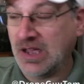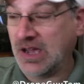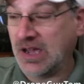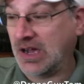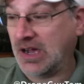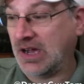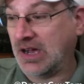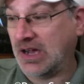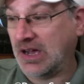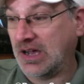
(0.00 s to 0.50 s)

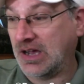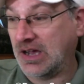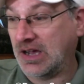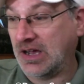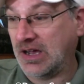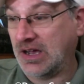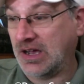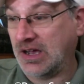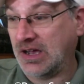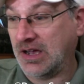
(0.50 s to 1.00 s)

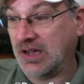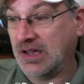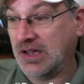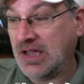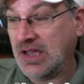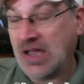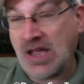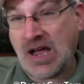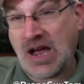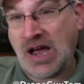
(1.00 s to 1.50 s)
Uh,
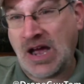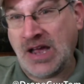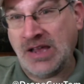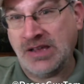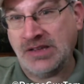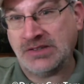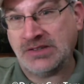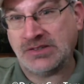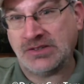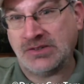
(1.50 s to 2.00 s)

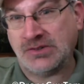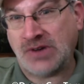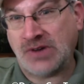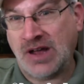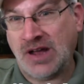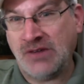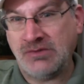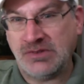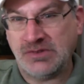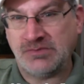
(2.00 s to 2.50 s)
I so
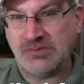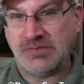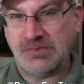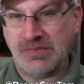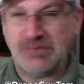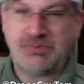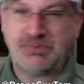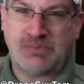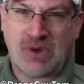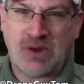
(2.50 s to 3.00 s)
I would
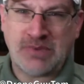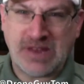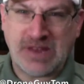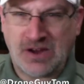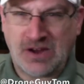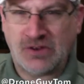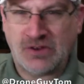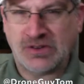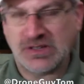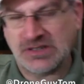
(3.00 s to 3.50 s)
probably
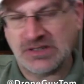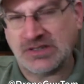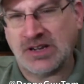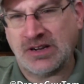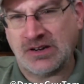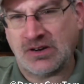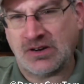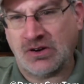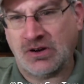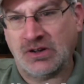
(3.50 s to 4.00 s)
err on the side
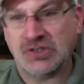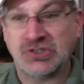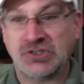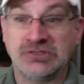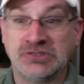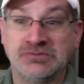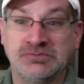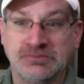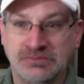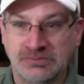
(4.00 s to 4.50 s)
of
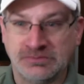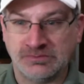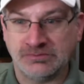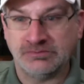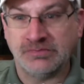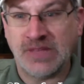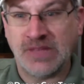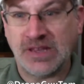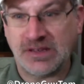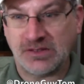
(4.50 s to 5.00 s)
caution.
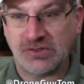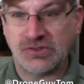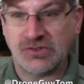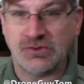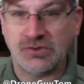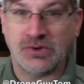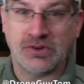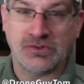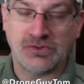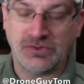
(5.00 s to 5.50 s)
Make it
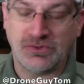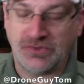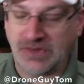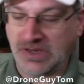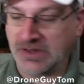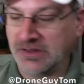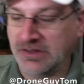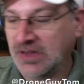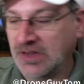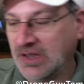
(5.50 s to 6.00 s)
200
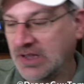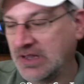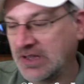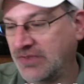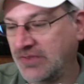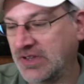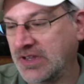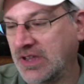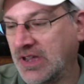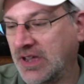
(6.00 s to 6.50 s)
feet
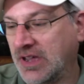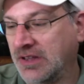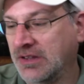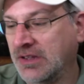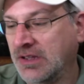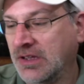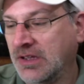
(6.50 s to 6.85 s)
if you can.